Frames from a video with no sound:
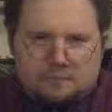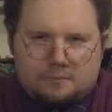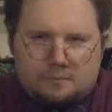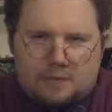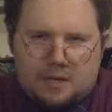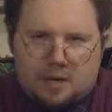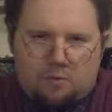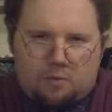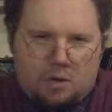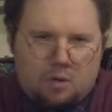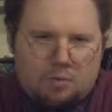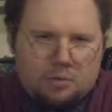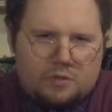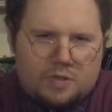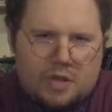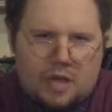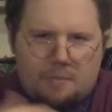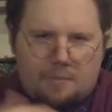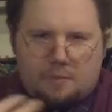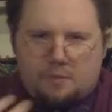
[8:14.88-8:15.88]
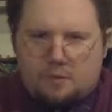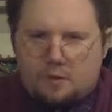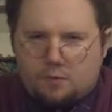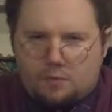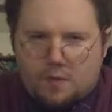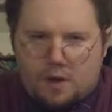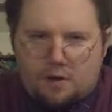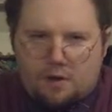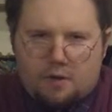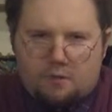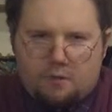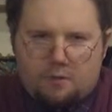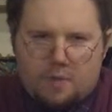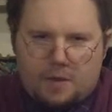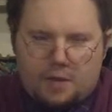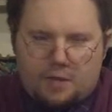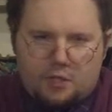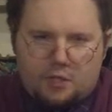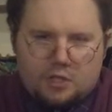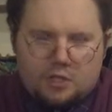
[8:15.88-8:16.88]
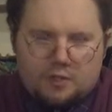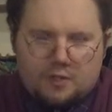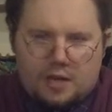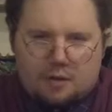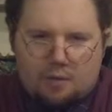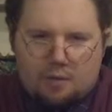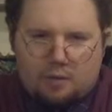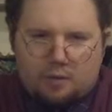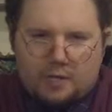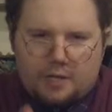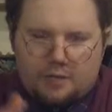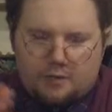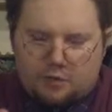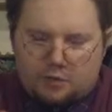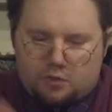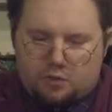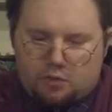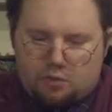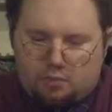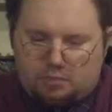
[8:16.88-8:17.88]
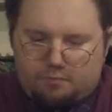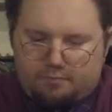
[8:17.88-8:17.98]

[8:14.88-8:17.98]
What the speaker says: Now, what was the habit you found information that relates to...